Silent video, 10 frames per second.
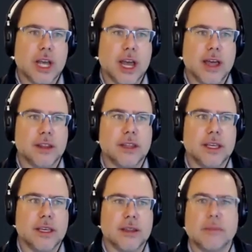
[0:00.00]
and
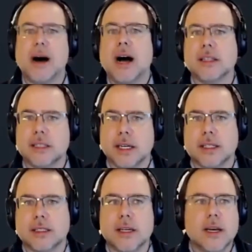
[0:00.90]
the
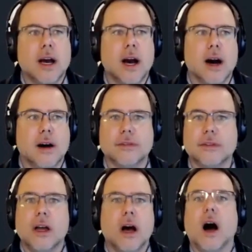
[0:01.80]
politics of
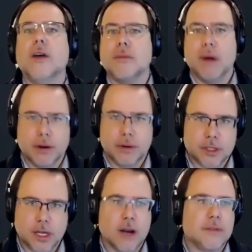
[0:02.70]
a
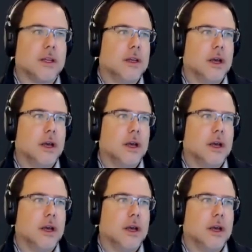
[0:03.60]
Microsoft,